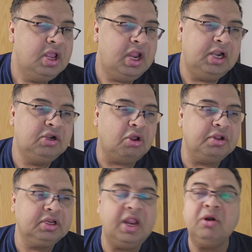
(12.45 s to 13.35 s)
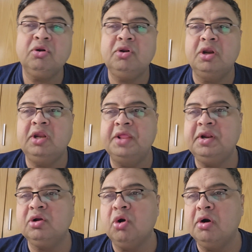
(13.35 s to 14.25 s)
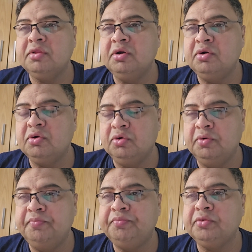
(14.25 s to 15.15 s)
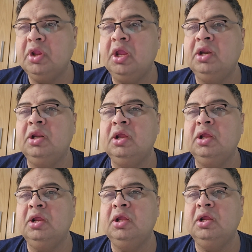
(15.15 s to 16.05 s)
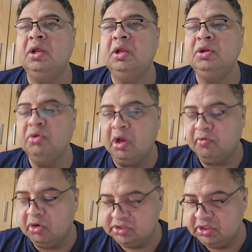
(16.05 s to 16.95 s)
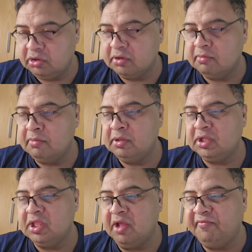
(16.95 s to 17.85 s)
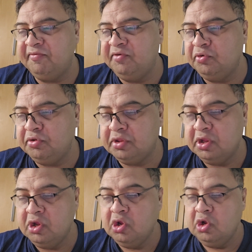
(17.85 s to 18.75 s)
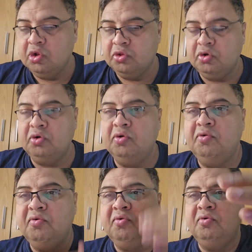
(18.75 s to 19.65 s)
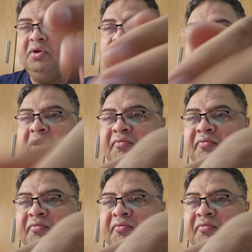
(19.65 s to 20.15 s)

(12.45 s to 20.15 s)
And tethered cord syndrome, and you are watching Dr. Mohammed Kazafi Views. So, here